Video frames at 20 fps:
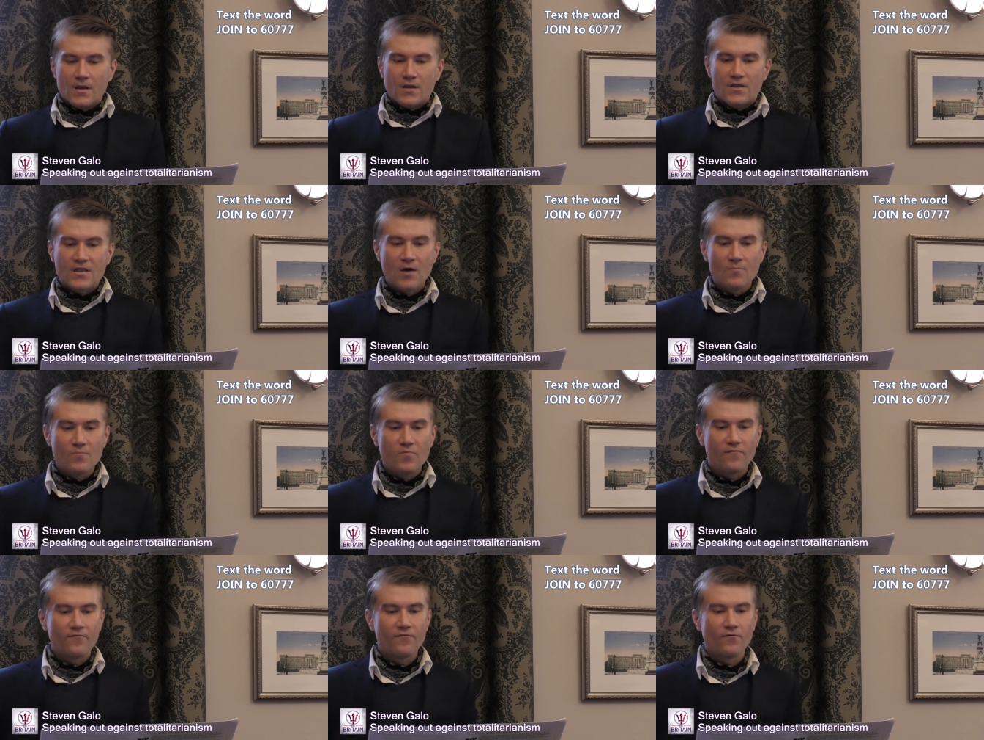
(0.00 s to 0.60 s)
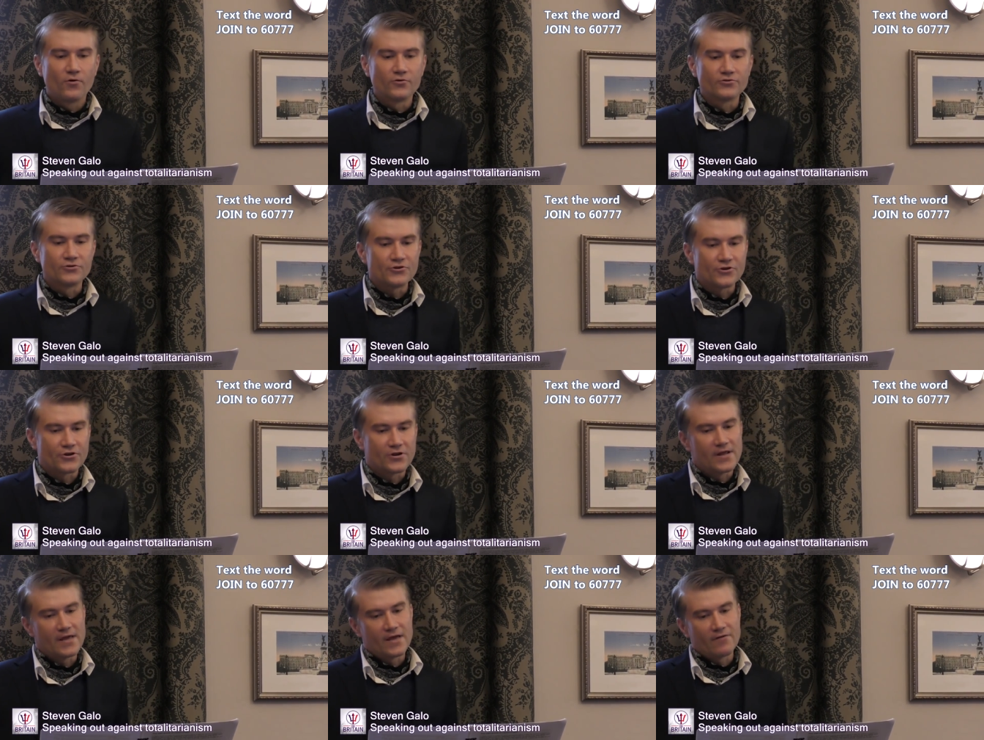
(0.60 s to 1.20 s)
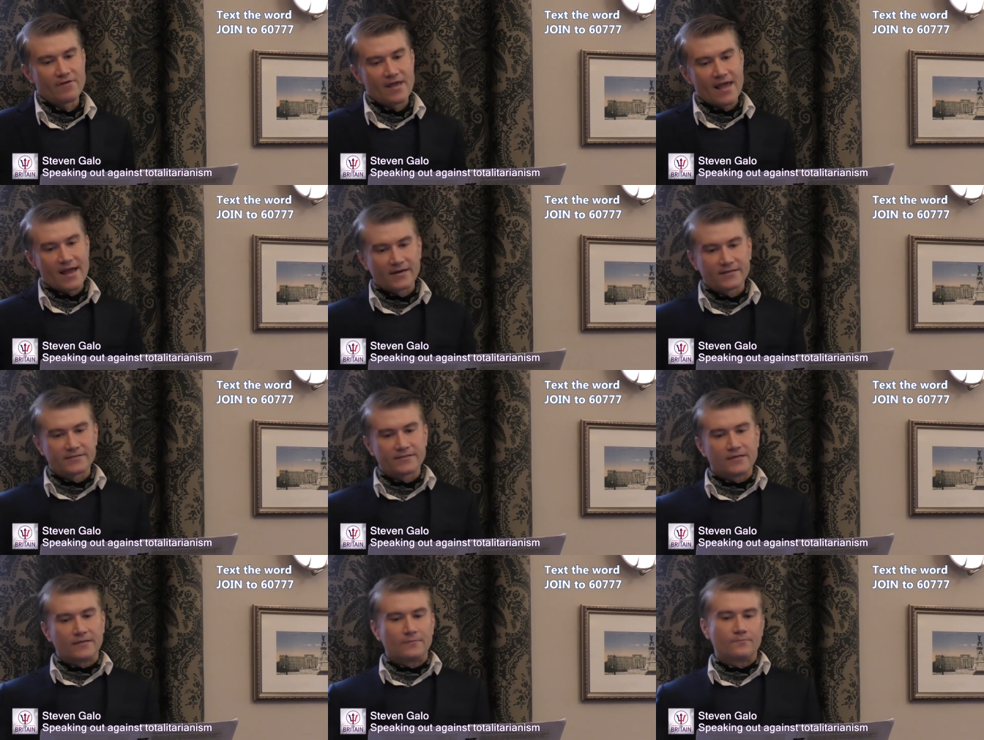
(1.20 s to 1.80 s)
Number 4 nuclear
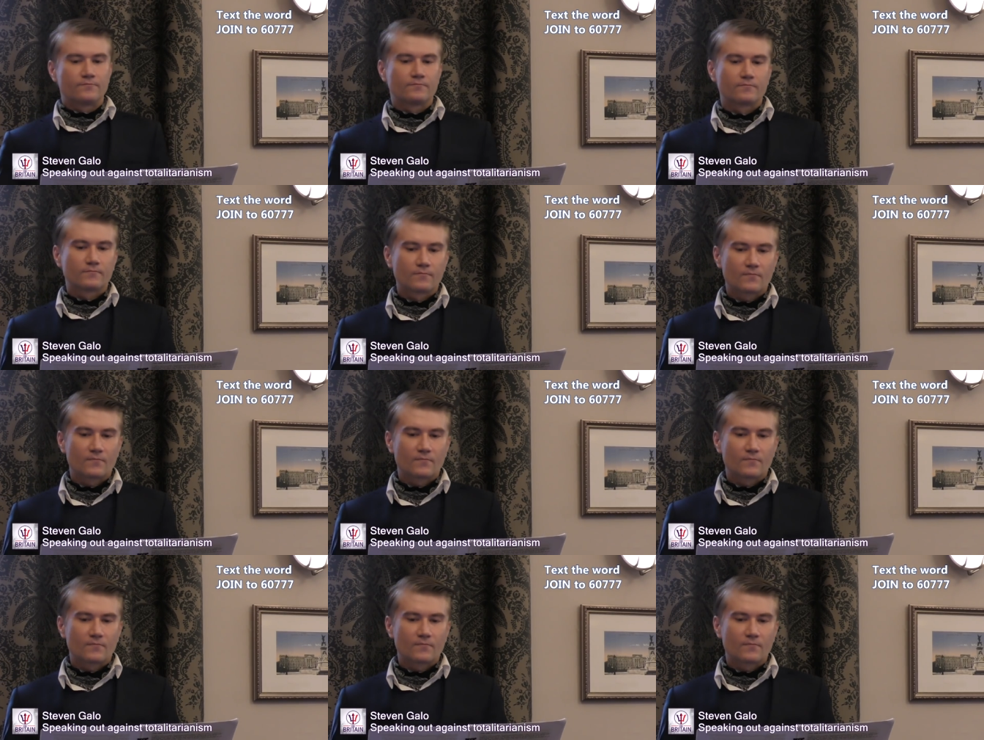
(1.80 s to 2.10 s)
reactor